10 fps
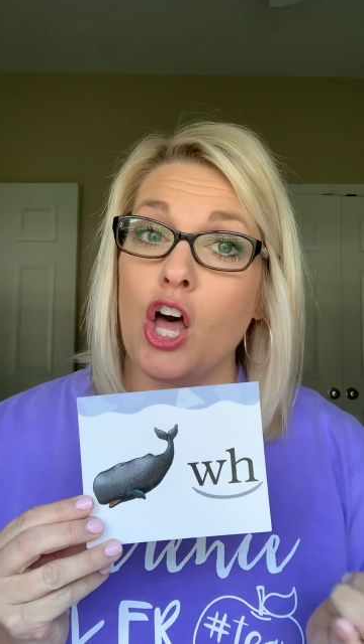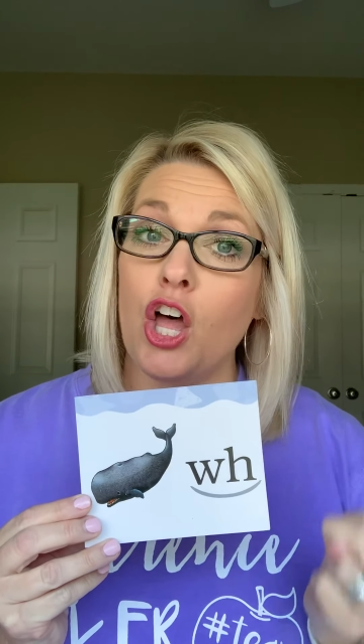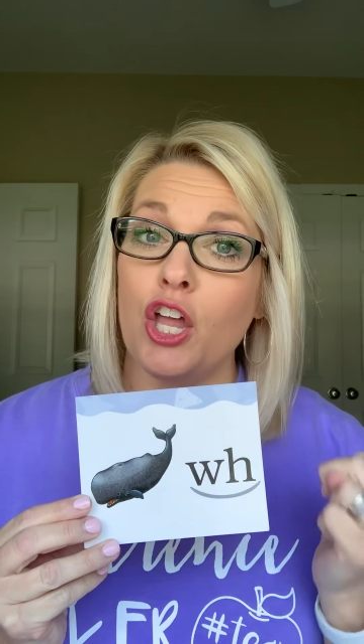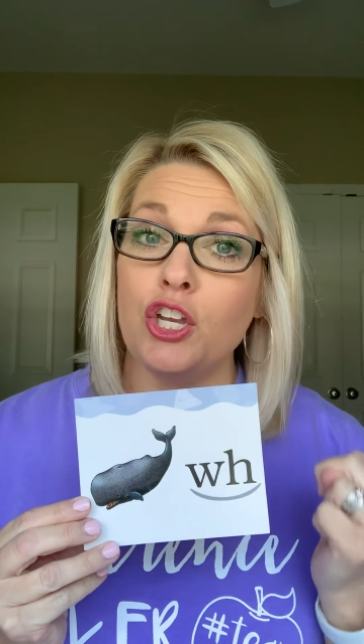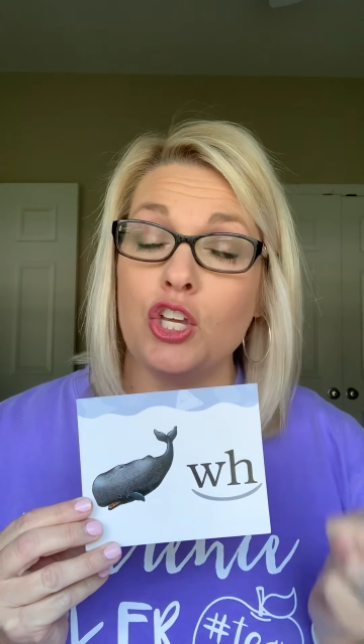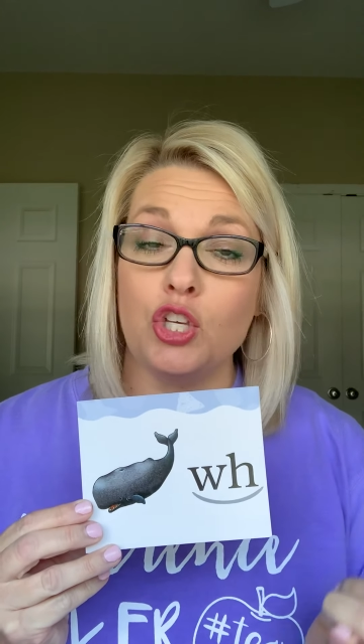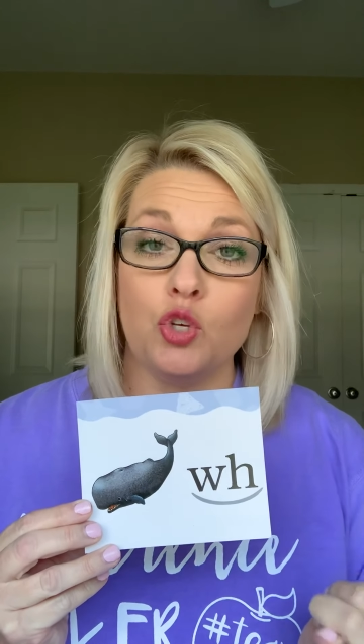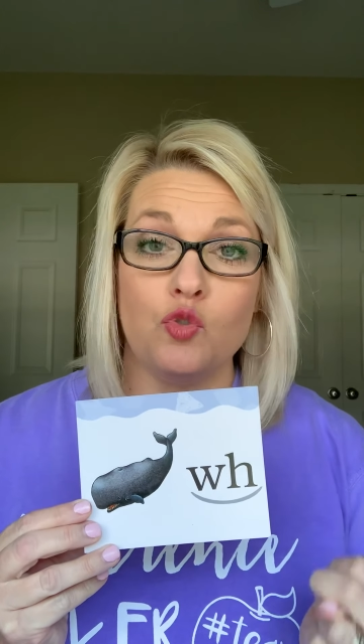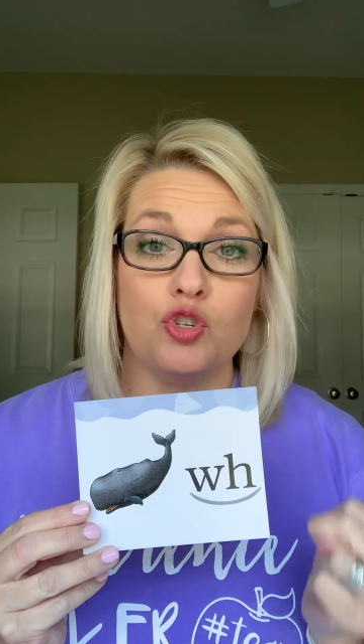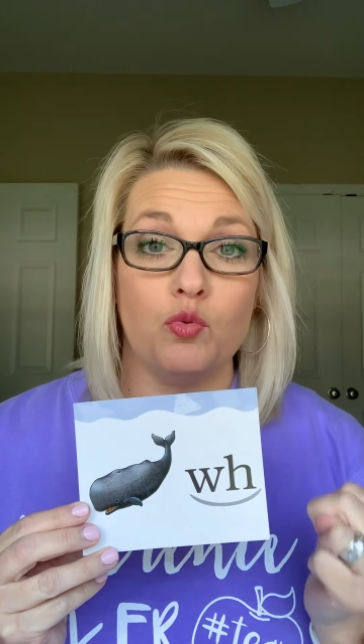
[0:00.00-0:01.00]

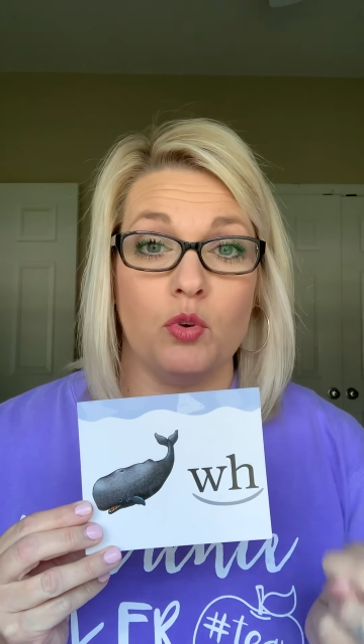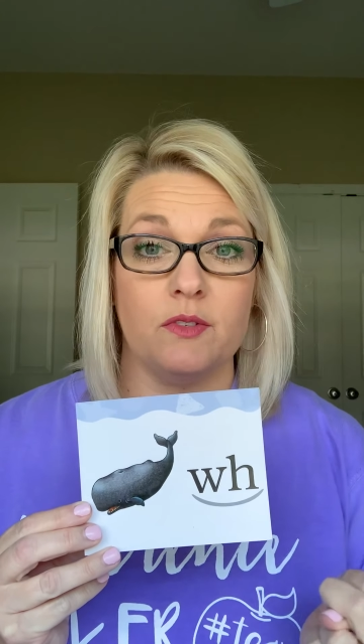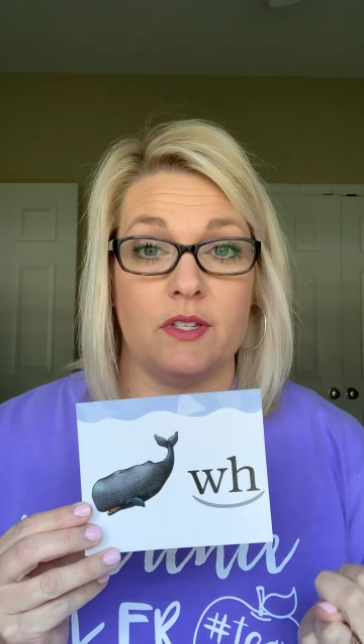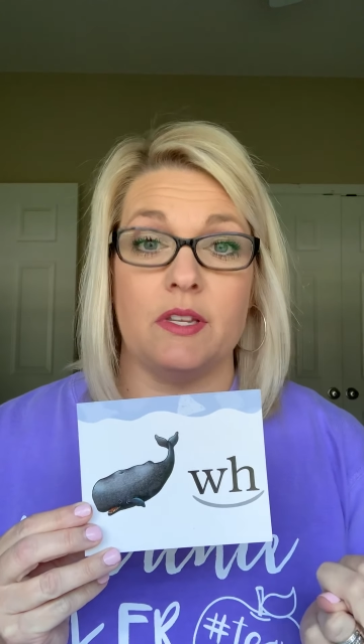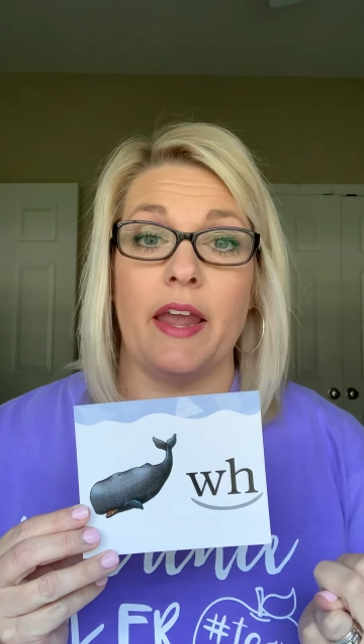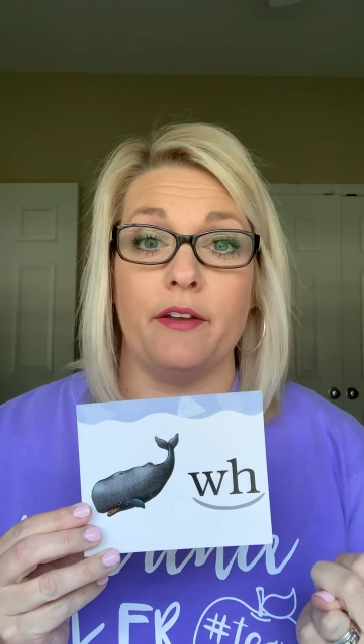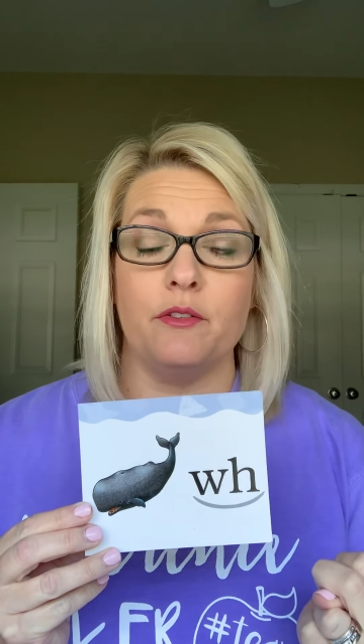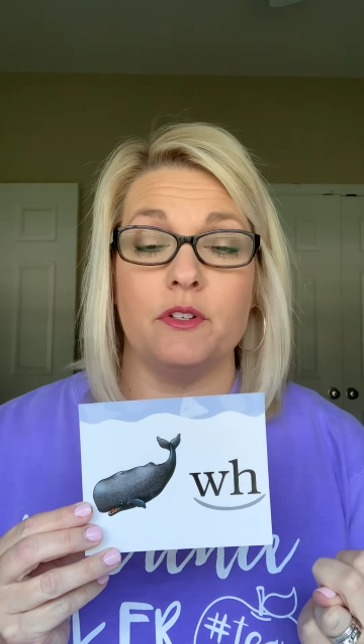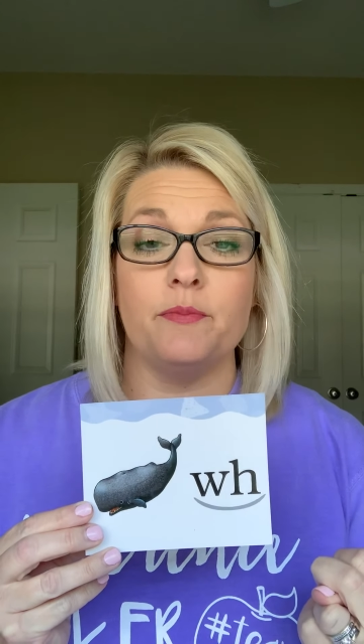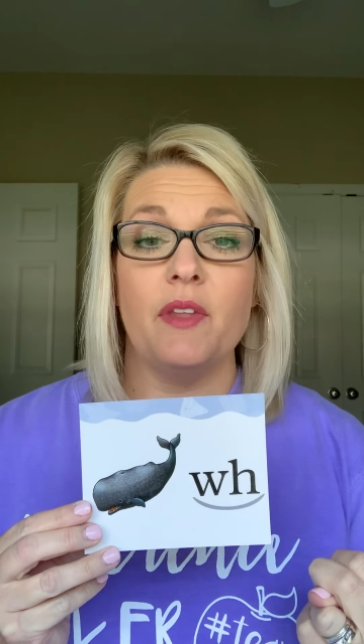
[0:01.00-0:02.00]
unusual sound.